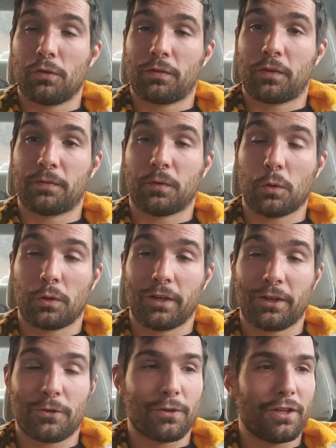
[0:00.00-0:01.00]
over
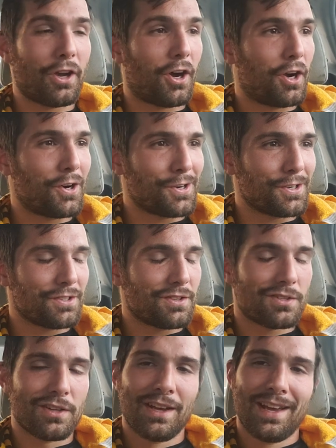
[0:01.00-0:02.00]
400
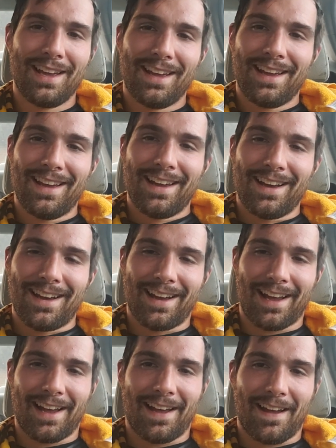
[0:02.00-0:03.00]
yards,
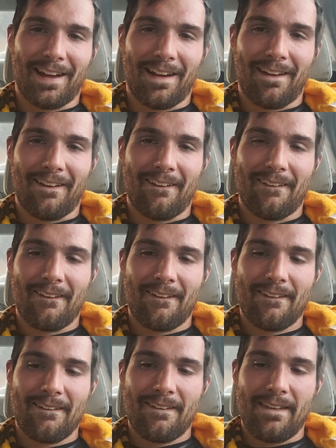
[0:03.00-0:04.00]
uh,
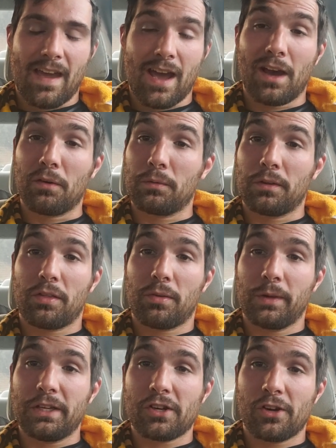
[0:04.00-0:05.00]
yeah, with
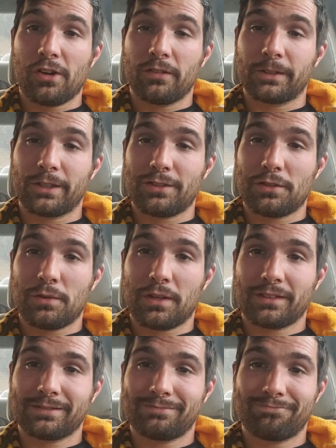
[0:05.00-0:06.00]
three turnovers, you
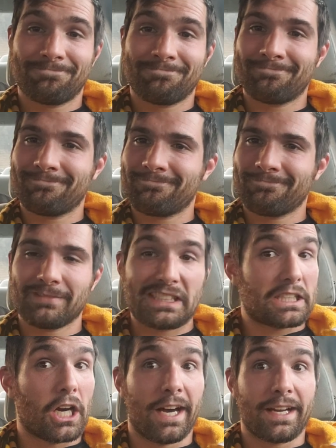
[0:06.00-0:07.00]

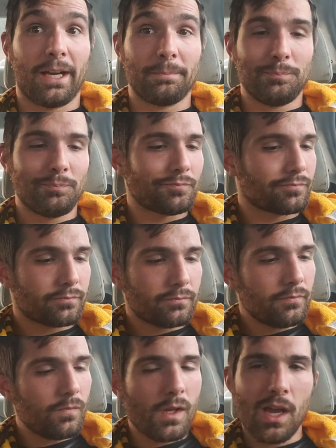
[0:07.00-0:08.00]
caught up.
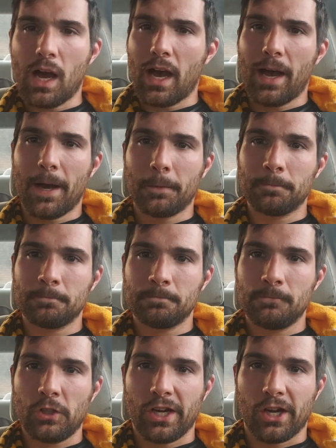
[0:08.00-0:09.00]
Um,
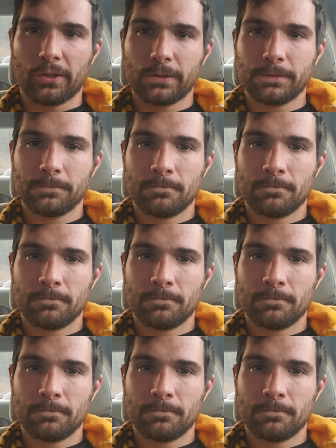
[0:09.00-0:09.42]
you know,